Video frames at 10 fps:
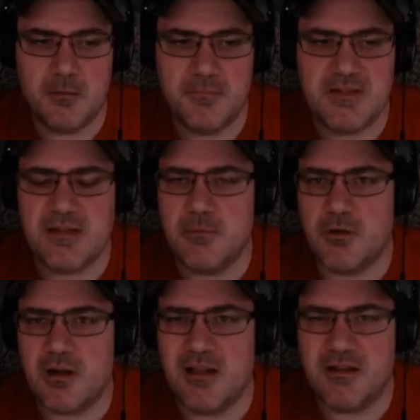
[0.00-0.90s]

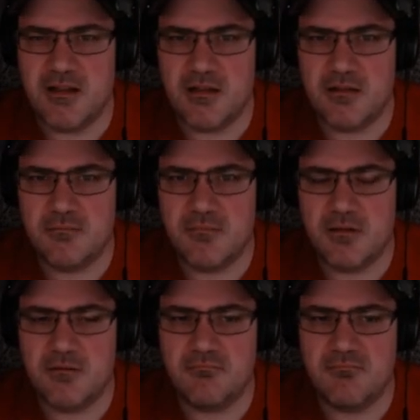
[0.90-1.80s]
Similar idea,
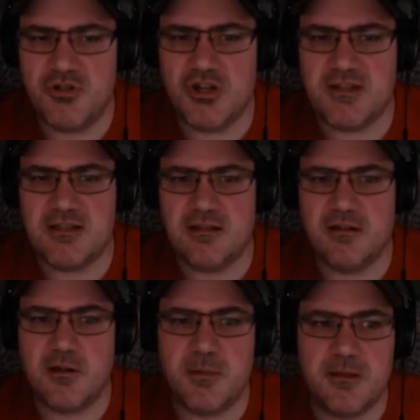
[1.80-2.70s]
just a
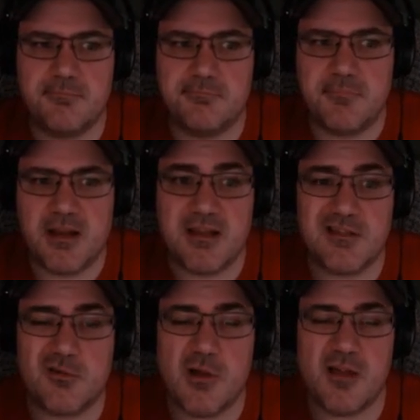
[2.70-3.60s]
little bit. I guess
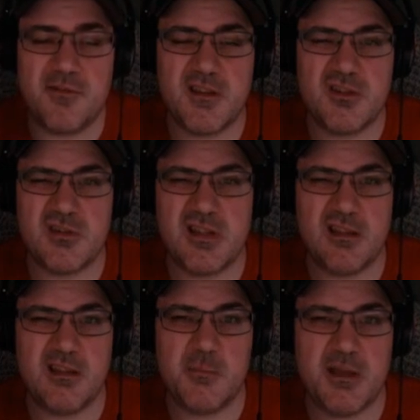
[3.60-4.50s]
the graphics are
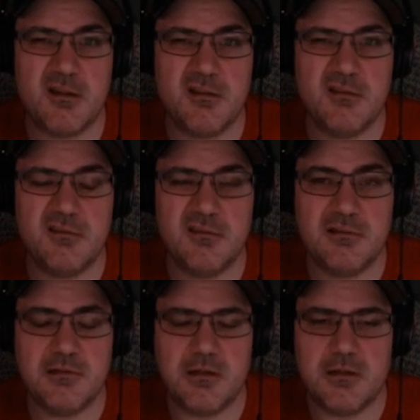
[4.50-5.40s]
slightly better.
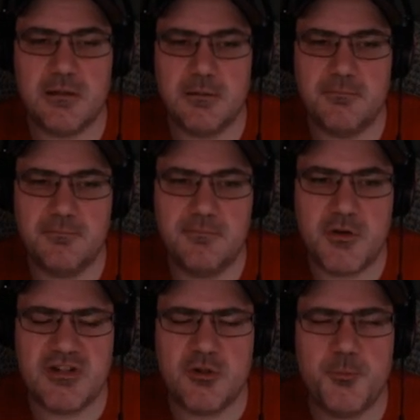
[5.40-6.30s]

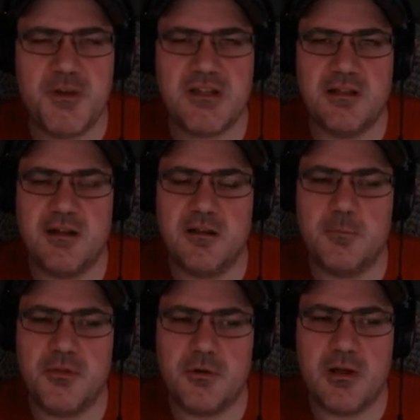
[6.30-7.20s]
They're still pixelated,
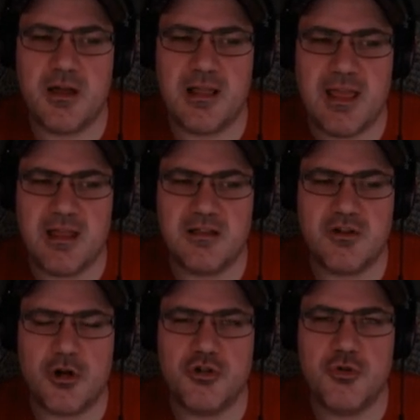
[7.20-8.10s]
but they're not as
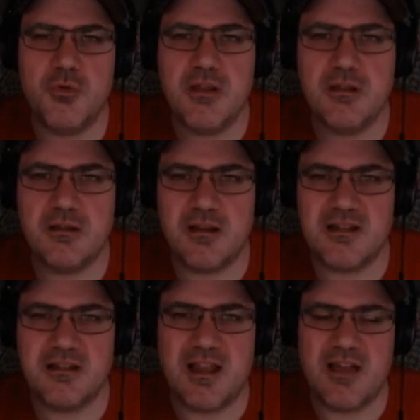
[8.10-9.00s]
cartoony. I
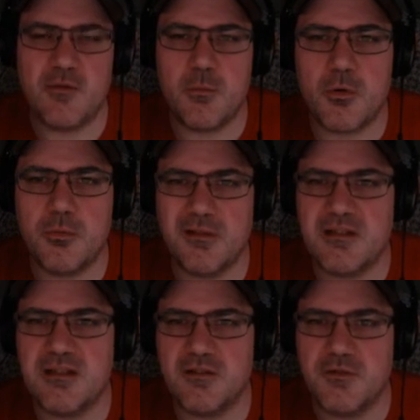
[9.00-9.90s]
guess they have a more
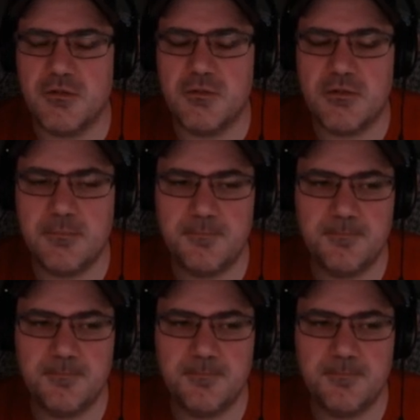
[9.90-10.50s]
realistic feel to them.